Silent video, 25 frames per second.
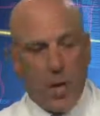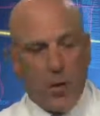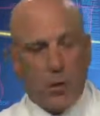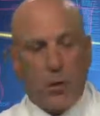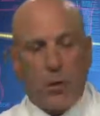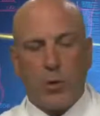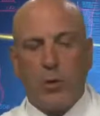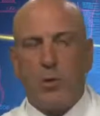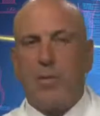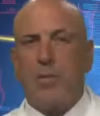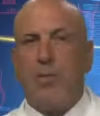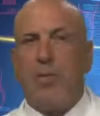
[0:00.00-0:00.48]

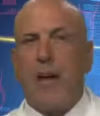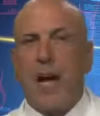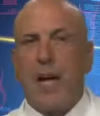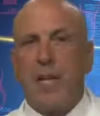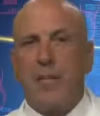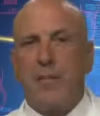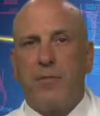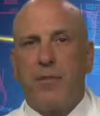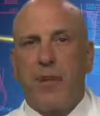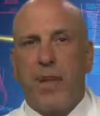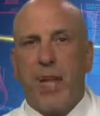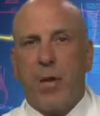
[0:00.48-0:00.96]
those
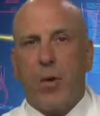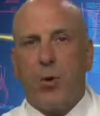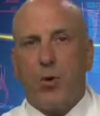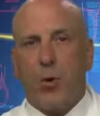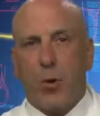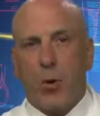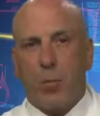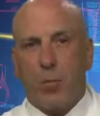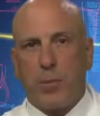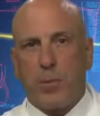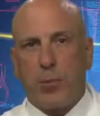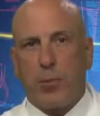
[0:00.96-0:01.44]
phosphate
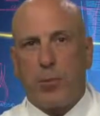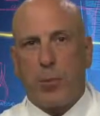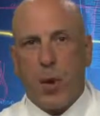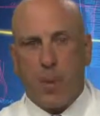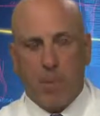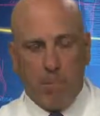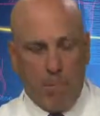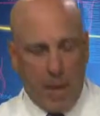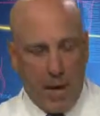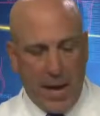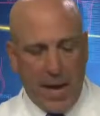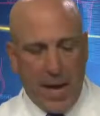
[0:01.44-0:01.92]
groups
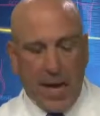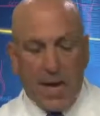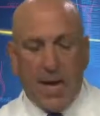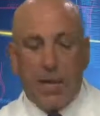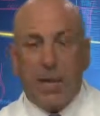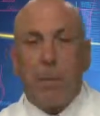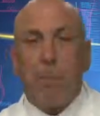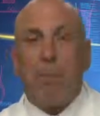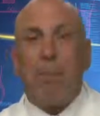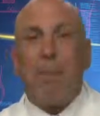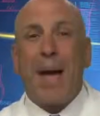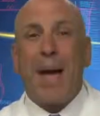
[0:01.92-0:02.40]

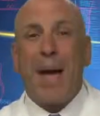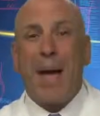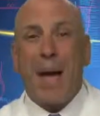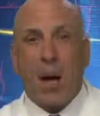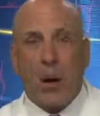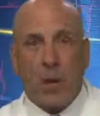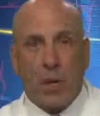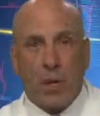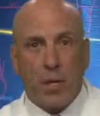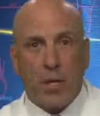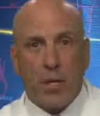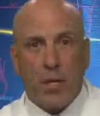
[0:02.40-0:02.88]
remain
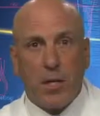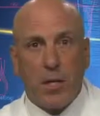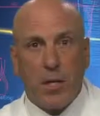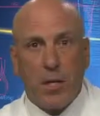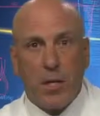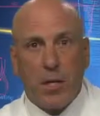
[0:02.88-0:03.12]
bound